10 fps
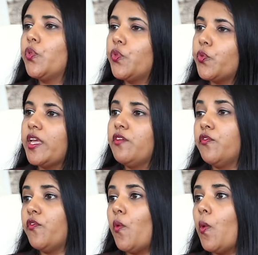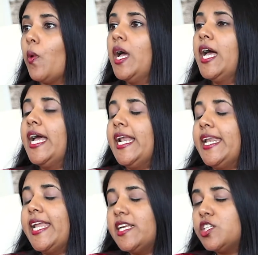3, 4,
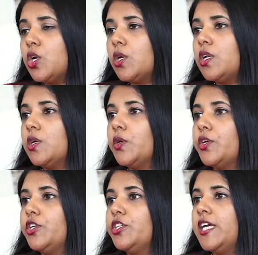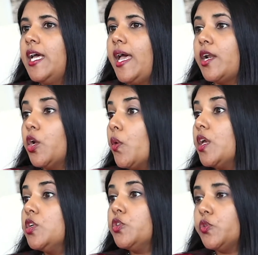late toddlerhood and going
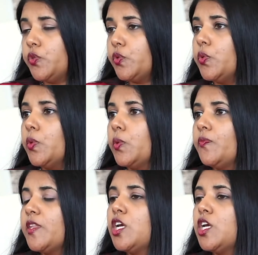into school.